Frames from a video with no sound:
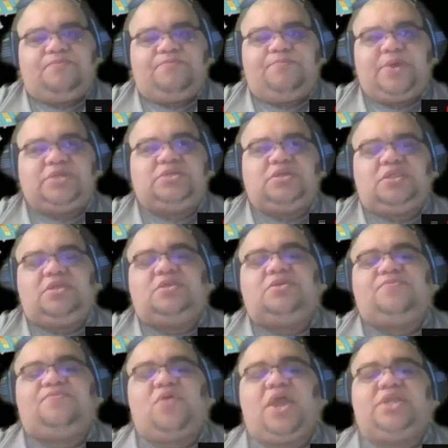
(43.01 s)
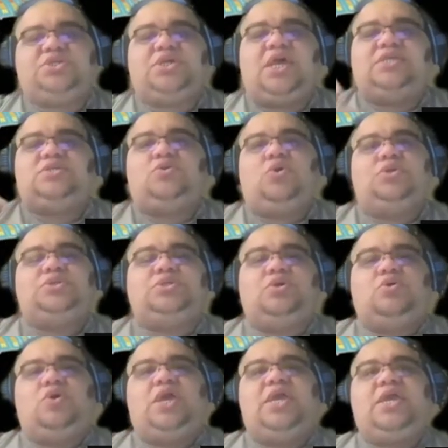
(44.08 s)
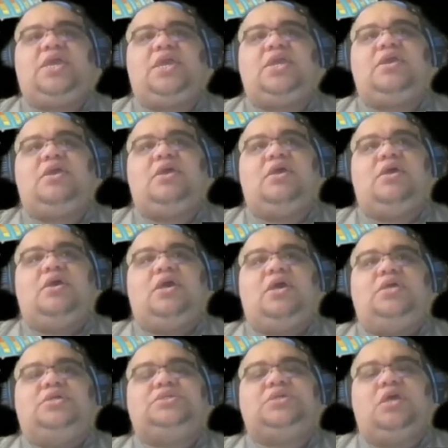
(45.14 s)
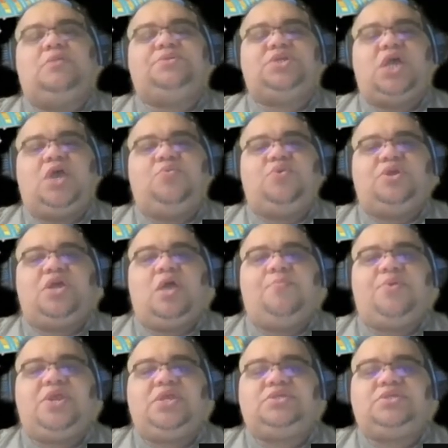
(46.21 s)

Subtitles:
basically this franchise, and also a subgenre company.